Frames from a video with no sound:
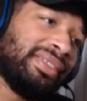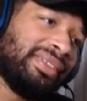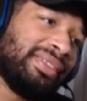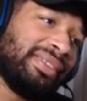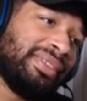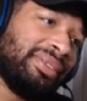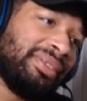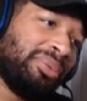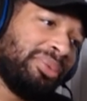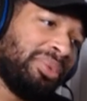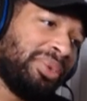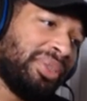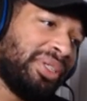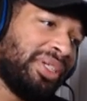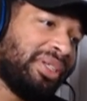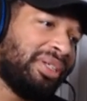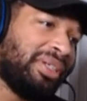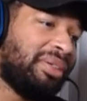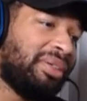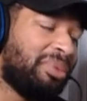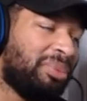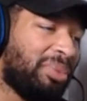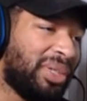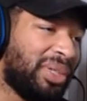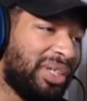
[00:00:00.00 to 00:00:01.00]

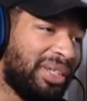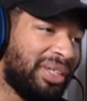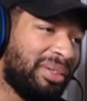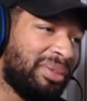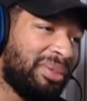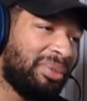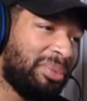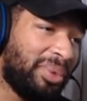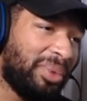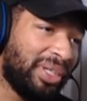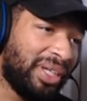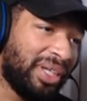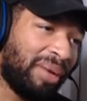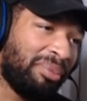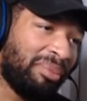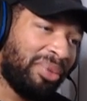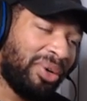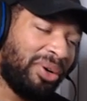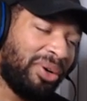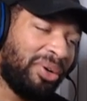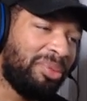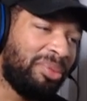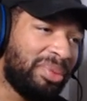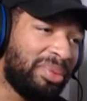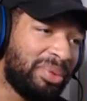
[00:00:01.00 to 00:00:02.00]
I'm
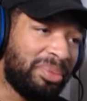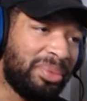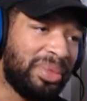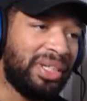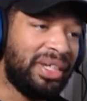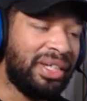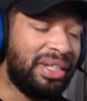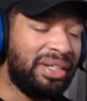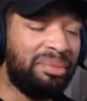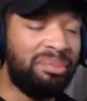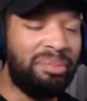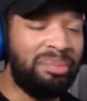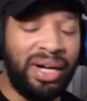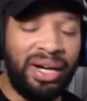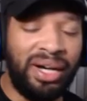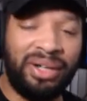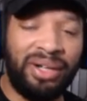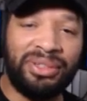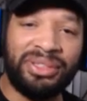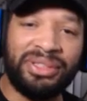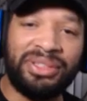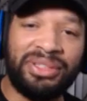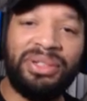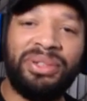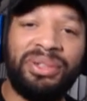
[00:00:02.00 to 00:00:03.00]
hoping we hit a
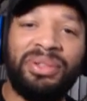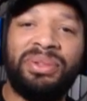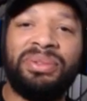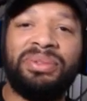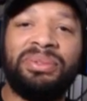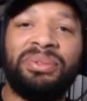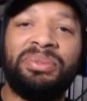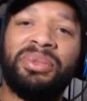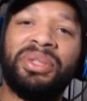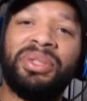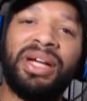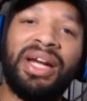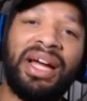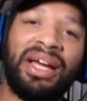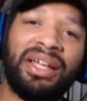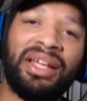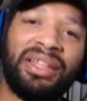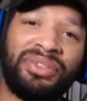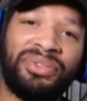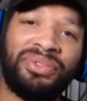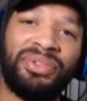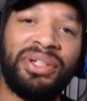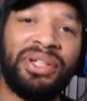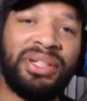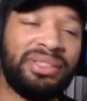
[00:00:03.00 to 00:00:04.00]
milestone. We're at
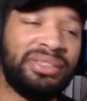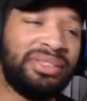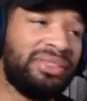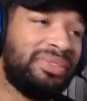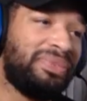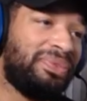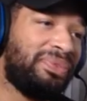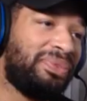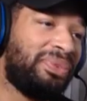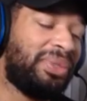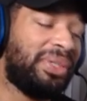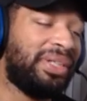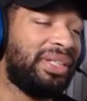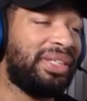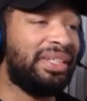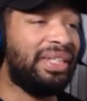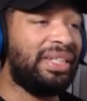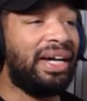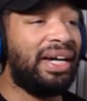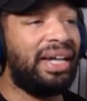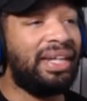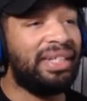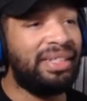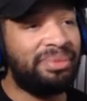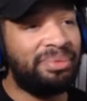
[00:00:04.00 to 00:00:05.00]

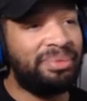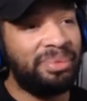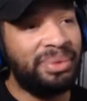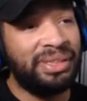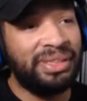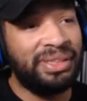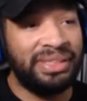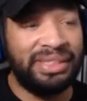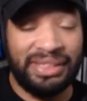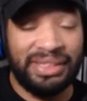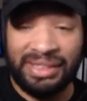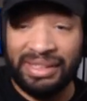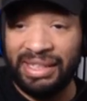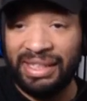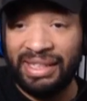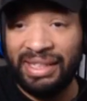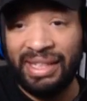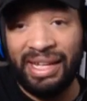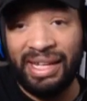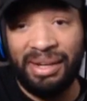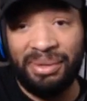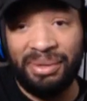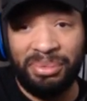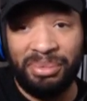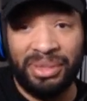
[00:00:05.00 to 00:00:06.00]
349. If we can just get
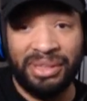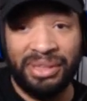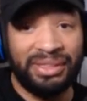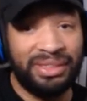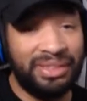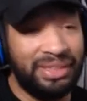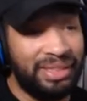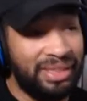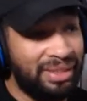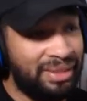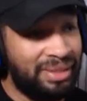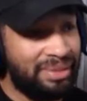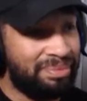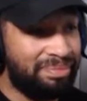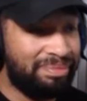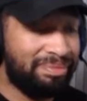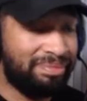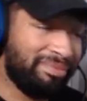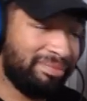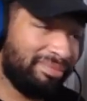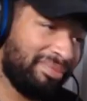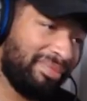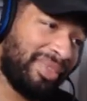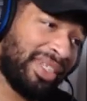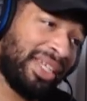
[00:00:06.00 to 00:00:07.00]
that 1 sub,
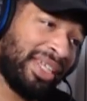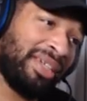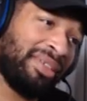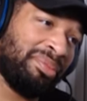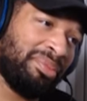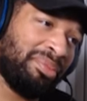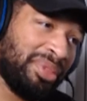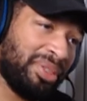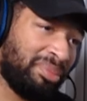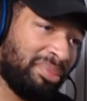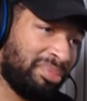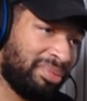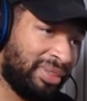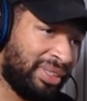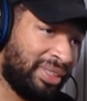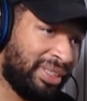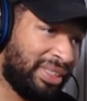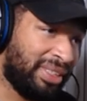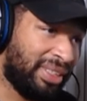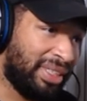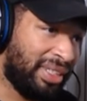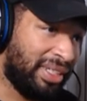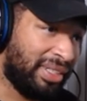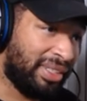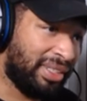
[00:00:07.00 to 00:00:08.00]
that'll be
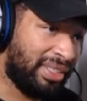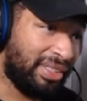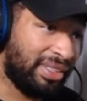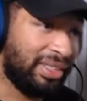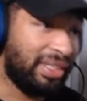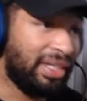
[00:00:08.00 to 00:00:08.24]
appreciated.